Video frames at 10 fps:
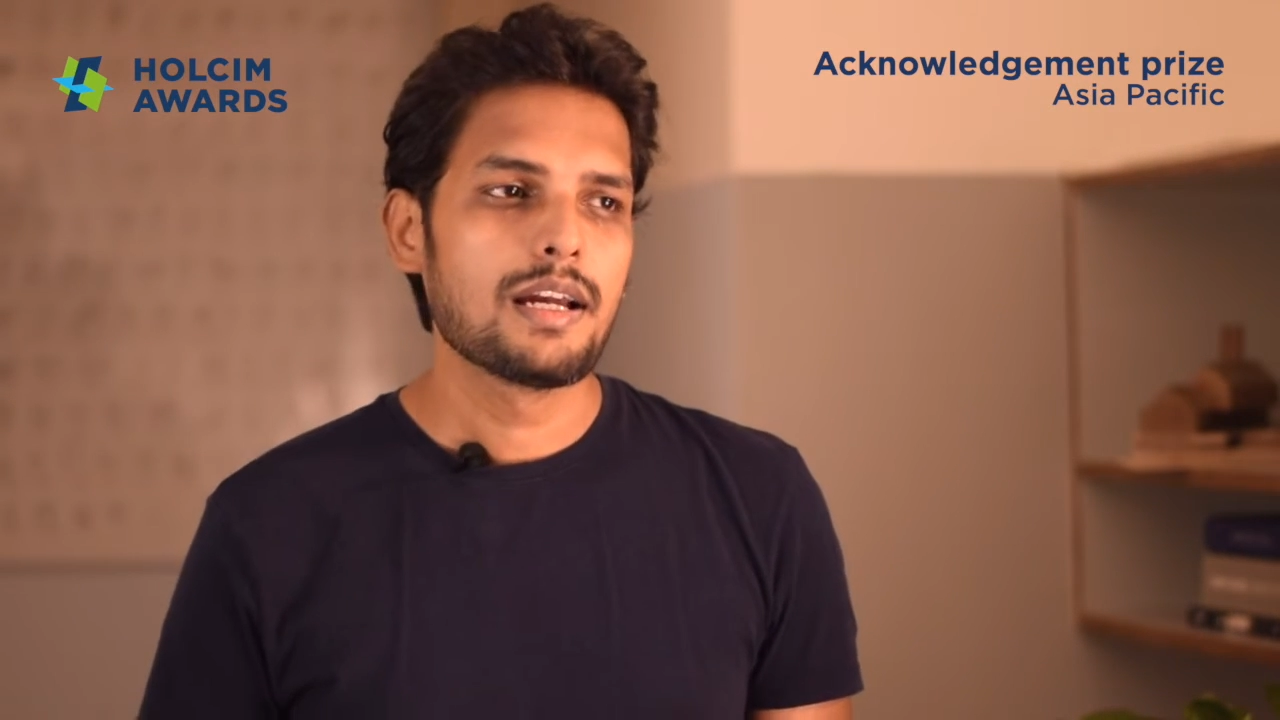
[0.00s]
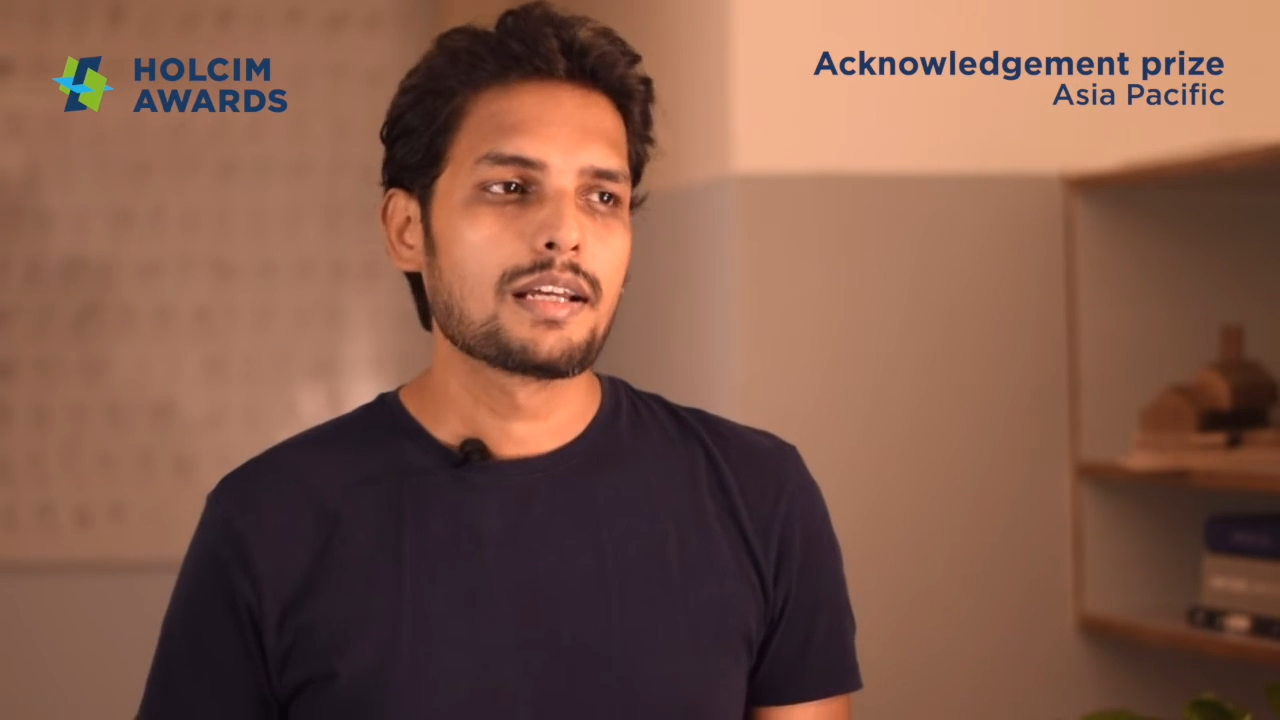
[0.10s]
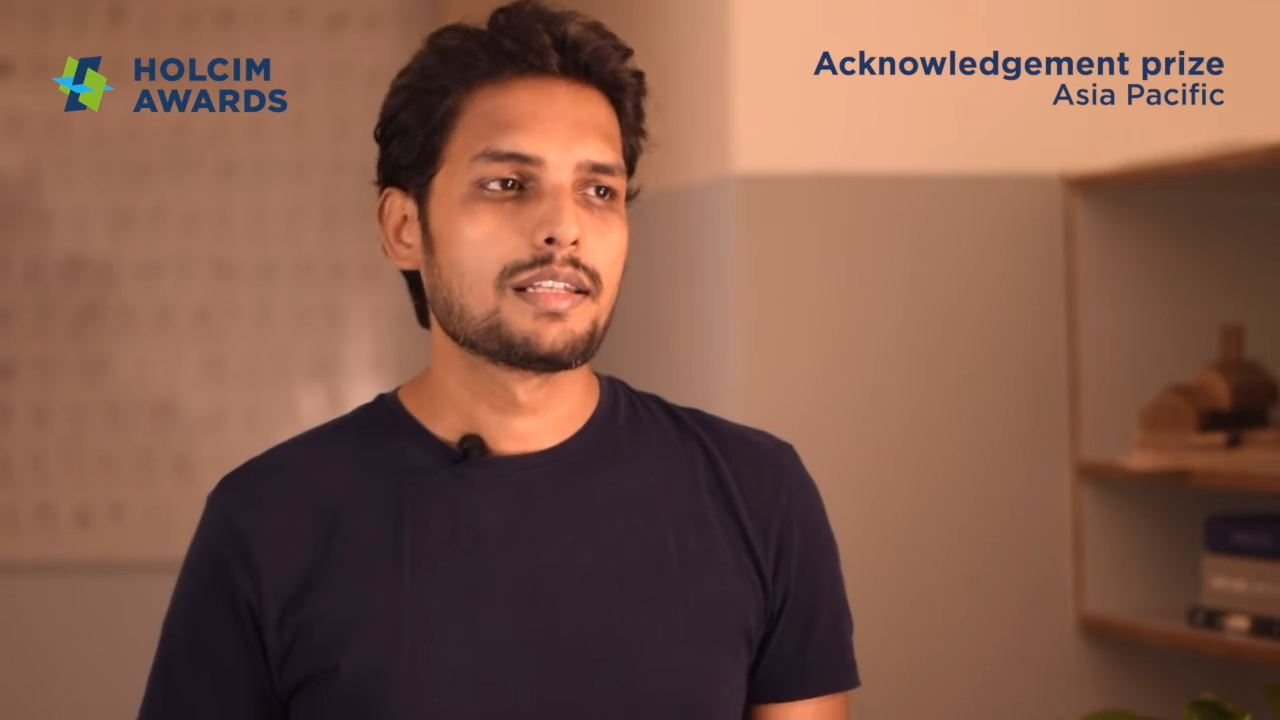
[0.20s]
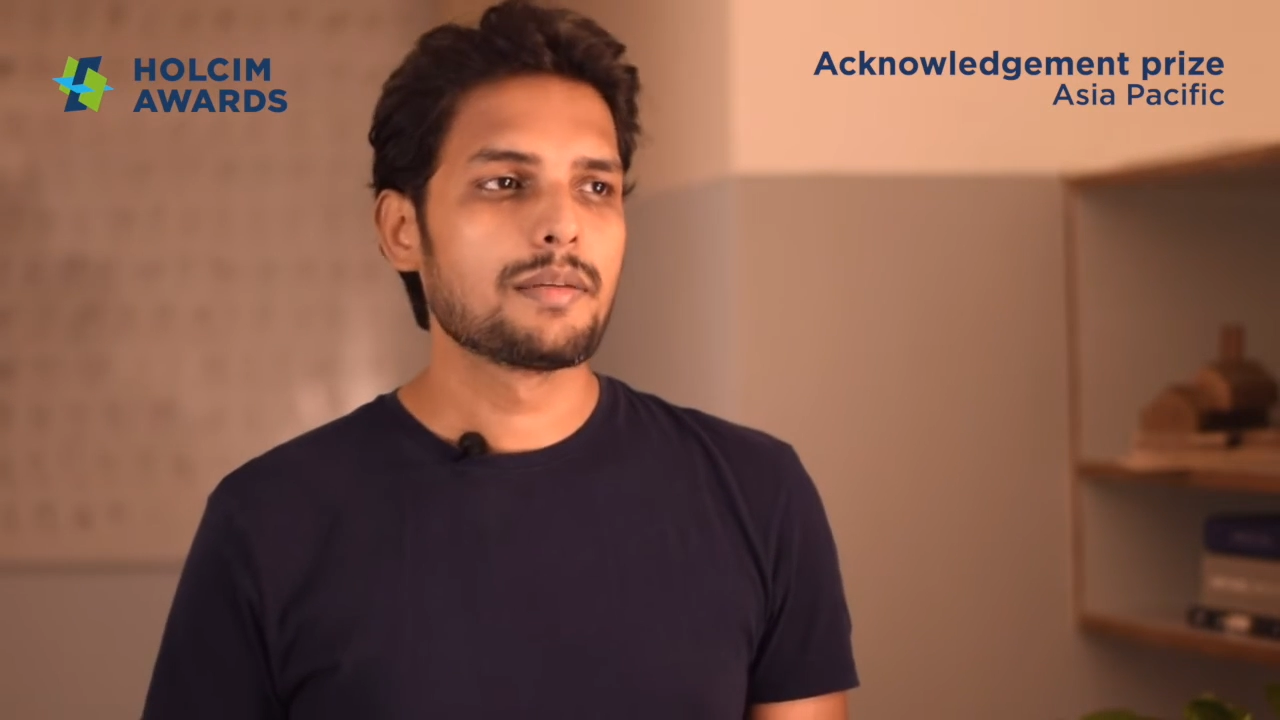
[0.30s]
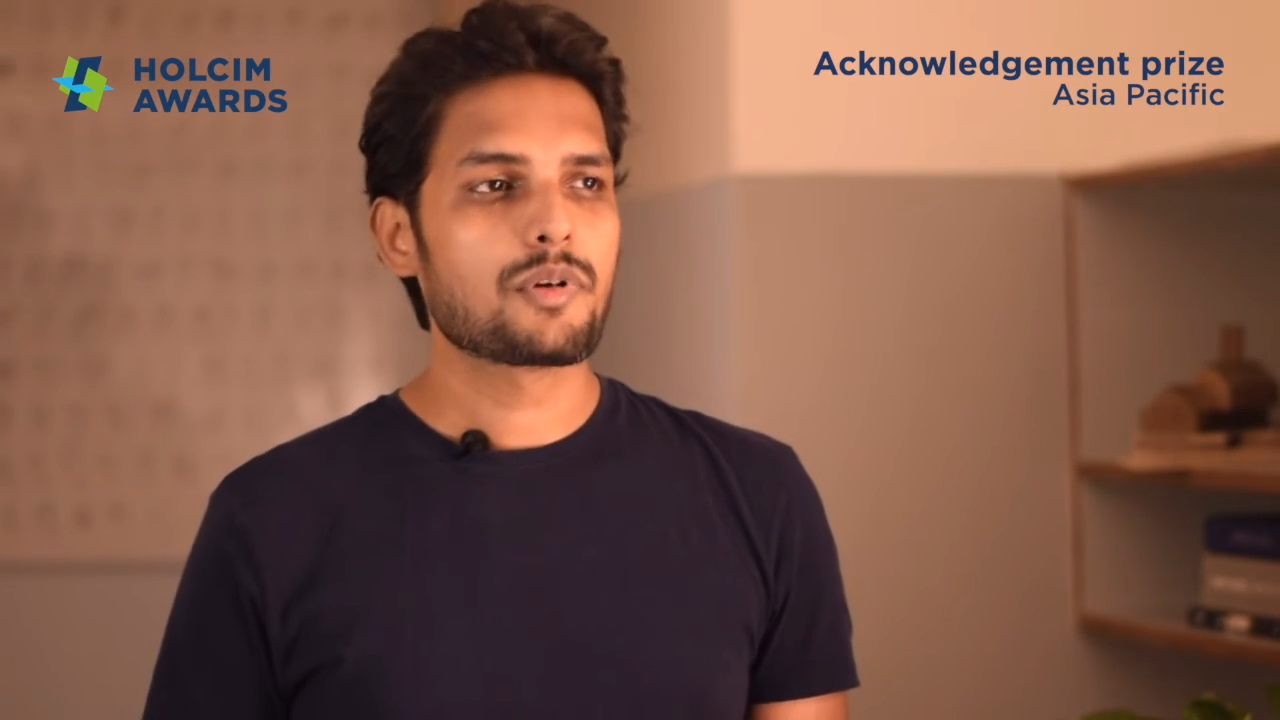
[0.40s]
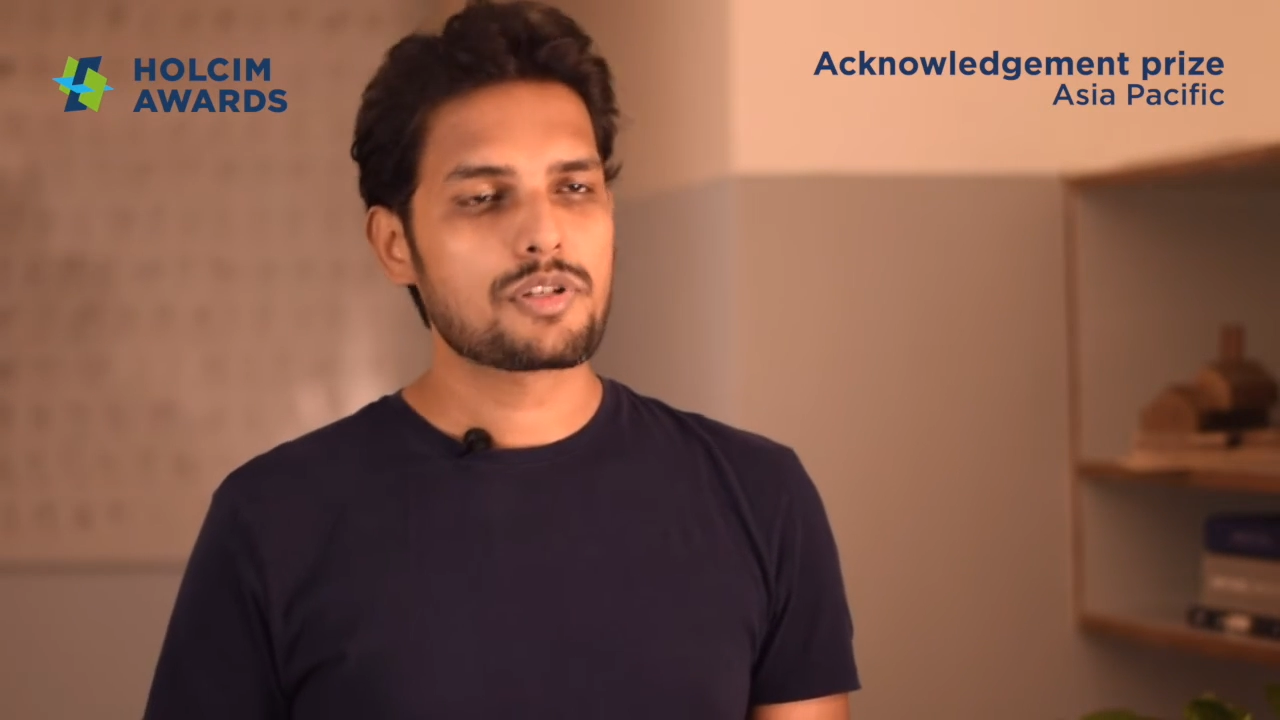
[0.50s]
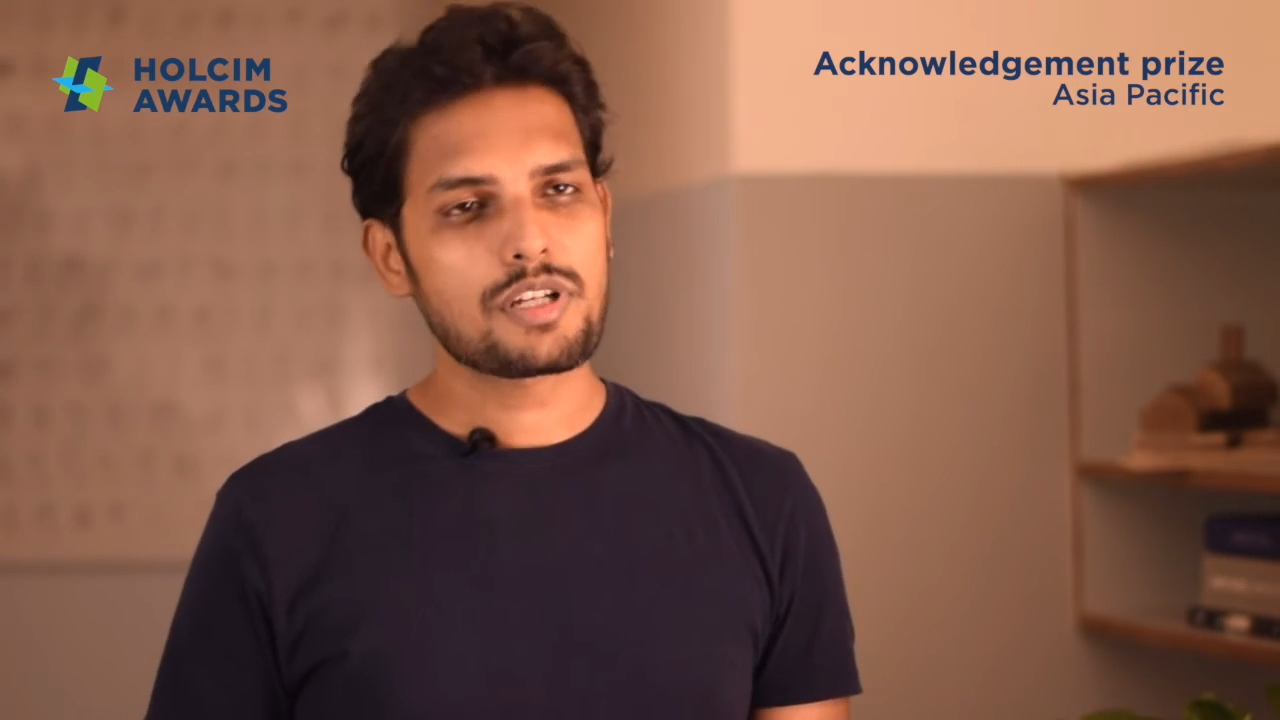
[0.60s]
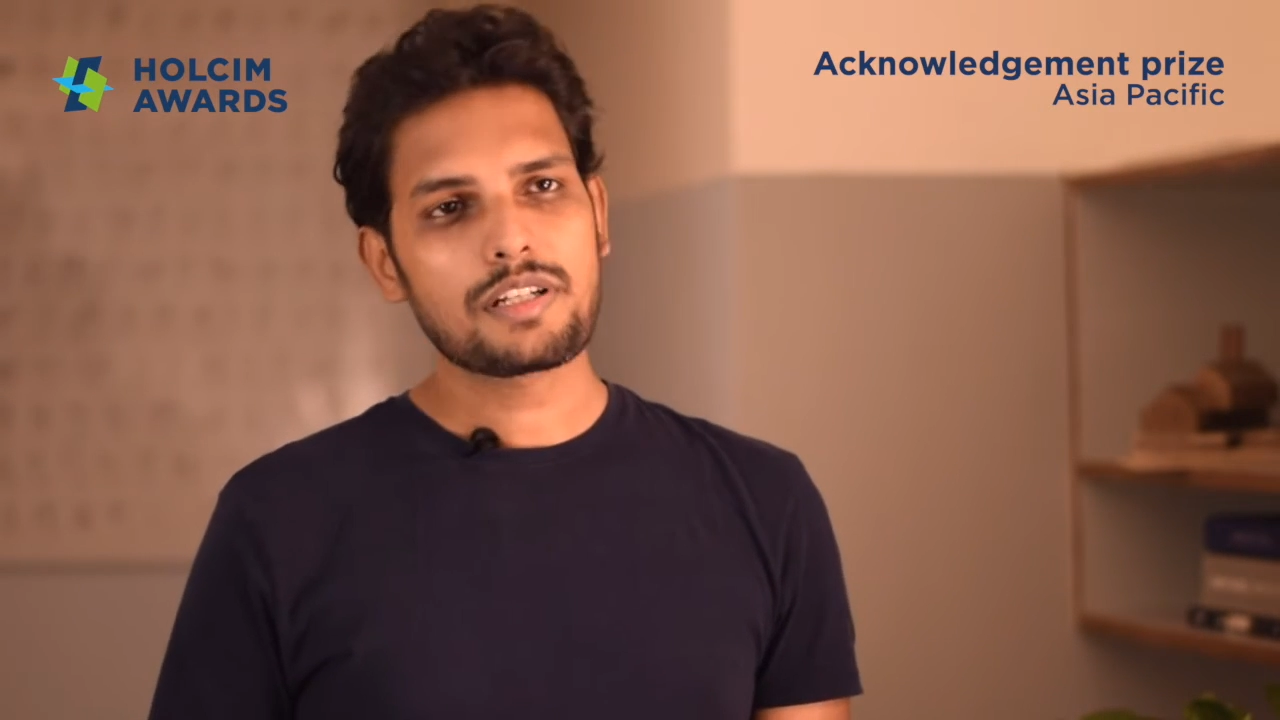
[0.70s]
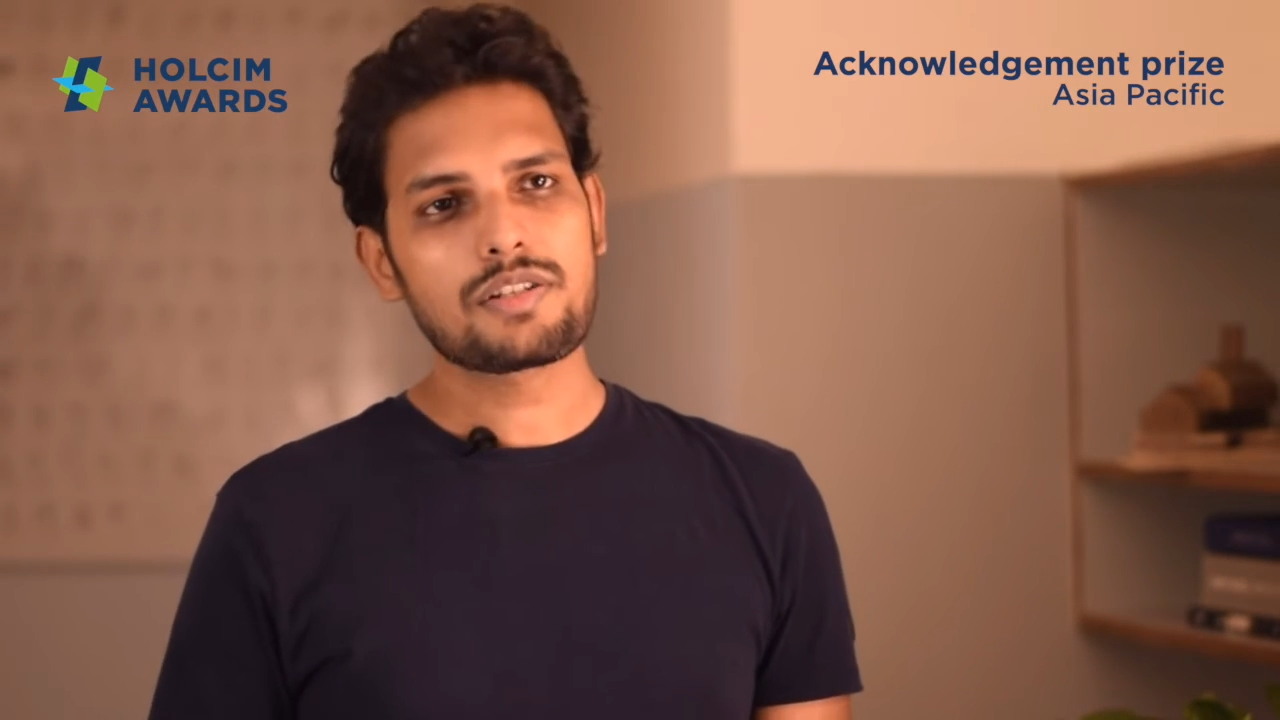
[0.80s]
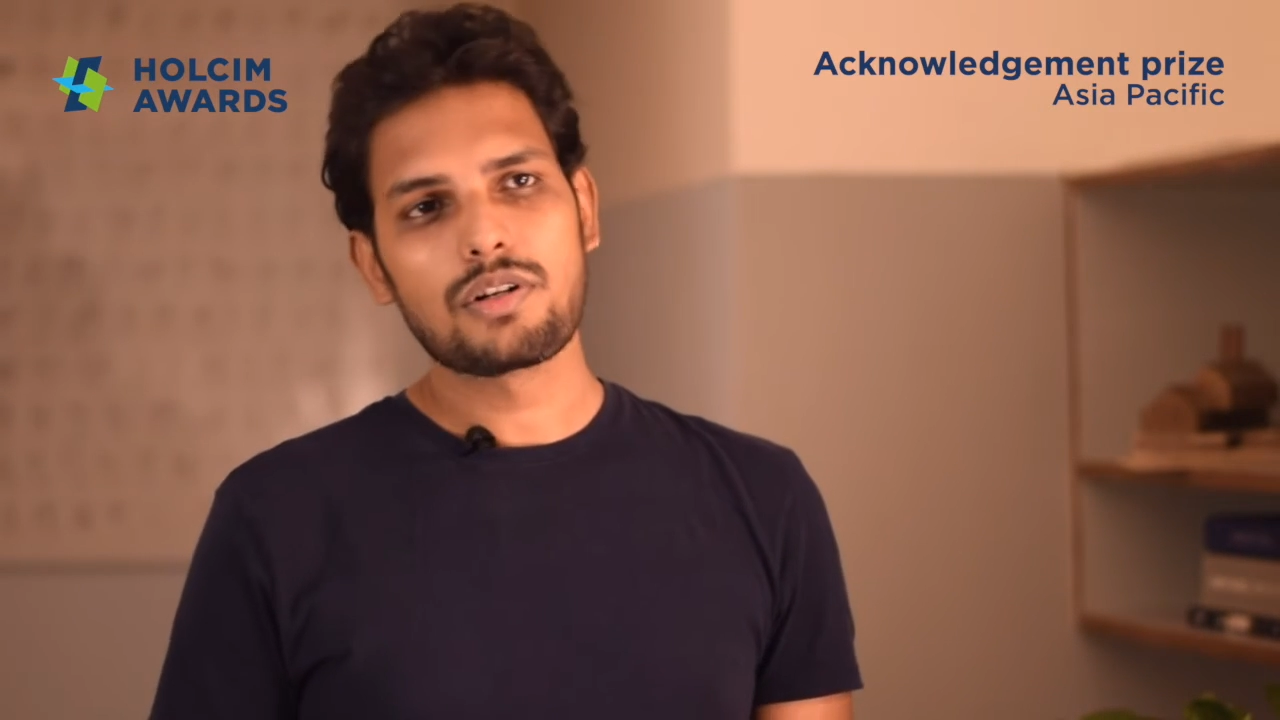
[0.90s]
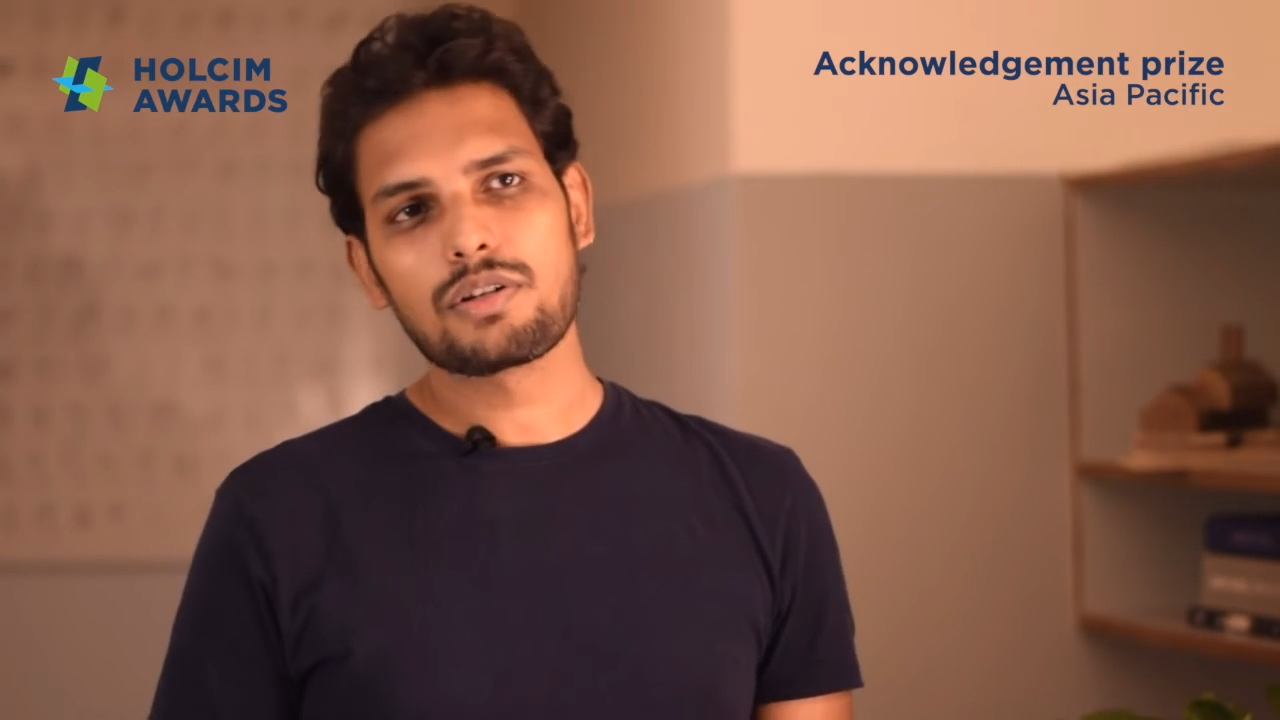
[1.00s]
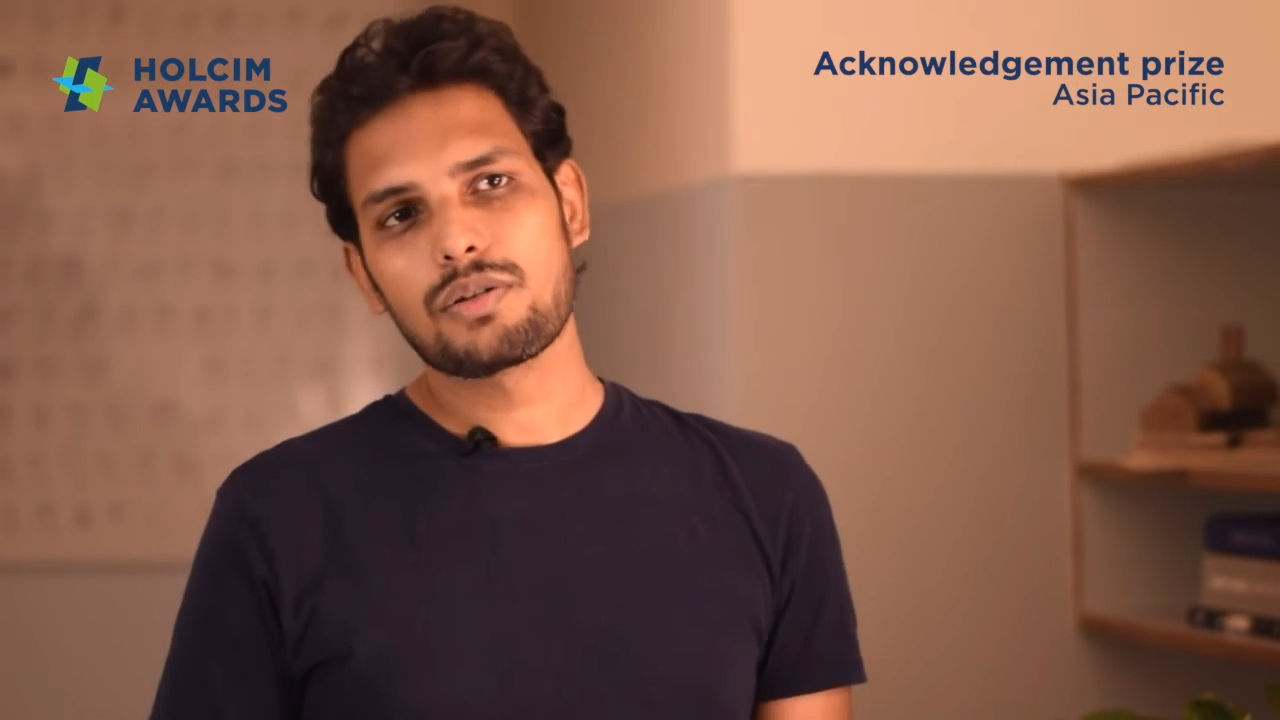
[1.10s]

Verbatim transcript: the project is not